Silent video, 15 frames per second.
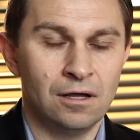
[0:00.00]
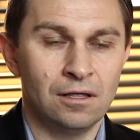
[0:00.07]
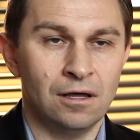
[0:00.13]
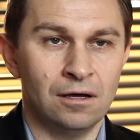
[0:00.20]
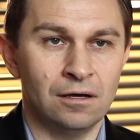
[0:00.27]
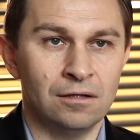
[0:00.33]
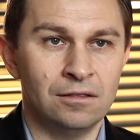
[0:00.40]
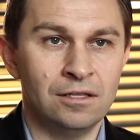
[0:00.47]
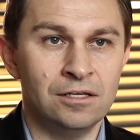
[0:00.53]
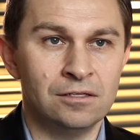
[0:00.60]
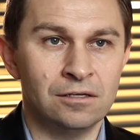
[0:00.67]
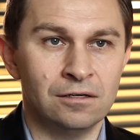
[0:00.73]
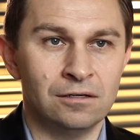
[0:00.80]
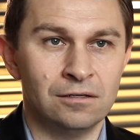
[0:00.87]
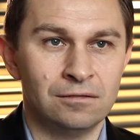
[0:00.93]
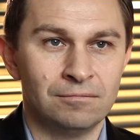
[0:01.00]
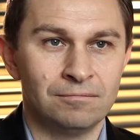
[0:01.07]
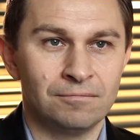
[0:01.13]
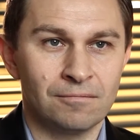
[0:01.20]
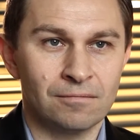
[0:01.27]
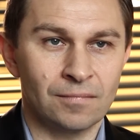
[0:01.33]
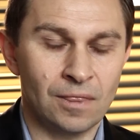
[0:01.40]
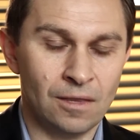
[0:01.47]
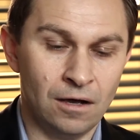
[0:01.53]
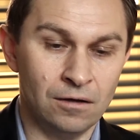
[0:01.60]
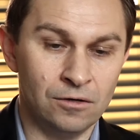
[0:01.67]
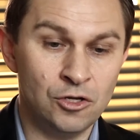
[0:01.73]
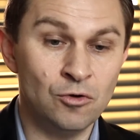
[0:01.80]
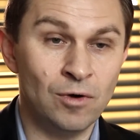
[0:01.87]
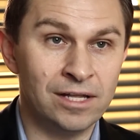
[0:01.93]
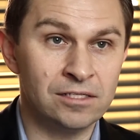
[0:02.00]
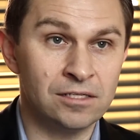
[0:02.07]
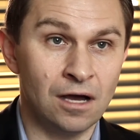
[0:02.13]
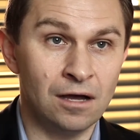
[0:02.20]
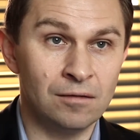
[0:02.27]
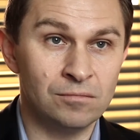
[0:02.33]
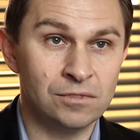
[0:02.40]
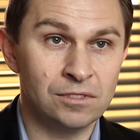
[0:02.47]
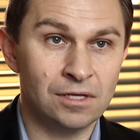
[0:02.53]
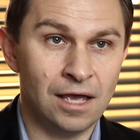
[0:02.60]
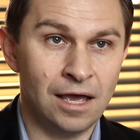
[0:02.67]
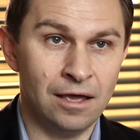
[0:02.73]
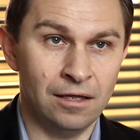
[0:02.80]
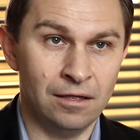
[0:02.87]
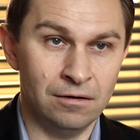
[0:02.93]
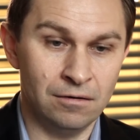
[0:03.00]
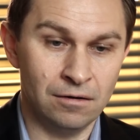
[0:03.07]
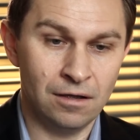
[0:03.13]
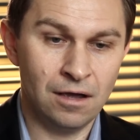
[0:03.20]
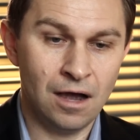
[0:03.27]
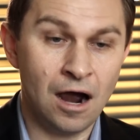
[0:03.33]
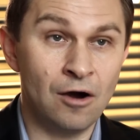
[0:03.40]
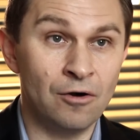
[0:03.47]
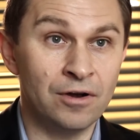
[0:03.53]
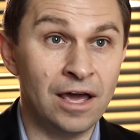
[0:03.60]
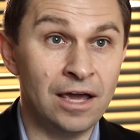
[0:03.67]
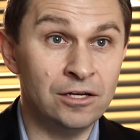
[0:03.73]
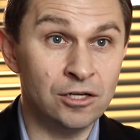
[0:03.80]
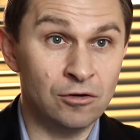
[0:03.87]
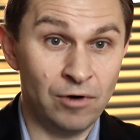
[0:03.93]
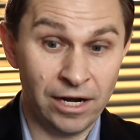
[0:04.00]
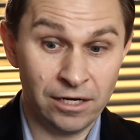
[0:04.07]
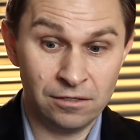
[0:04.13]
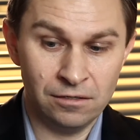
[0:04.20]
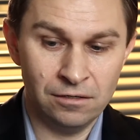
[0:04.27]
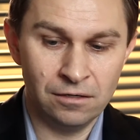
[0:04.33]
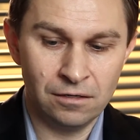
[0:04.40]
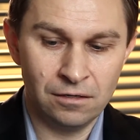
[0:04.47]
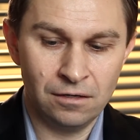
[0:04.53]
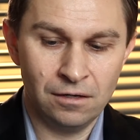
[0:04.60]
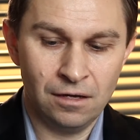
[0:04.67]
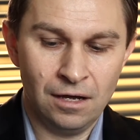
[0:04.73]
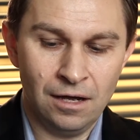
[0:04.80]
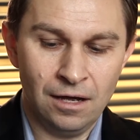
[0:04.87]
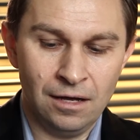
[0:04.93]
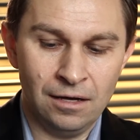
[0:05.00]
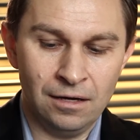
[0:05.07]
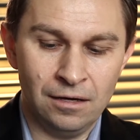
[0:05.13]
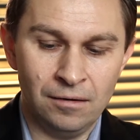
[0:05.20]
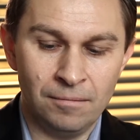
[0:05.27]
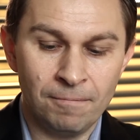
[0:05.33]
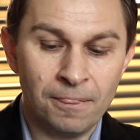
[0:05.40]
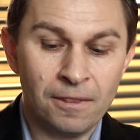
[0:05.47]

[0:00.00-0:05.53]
Uh, these are uh, new enzymes and RNA-directed uh,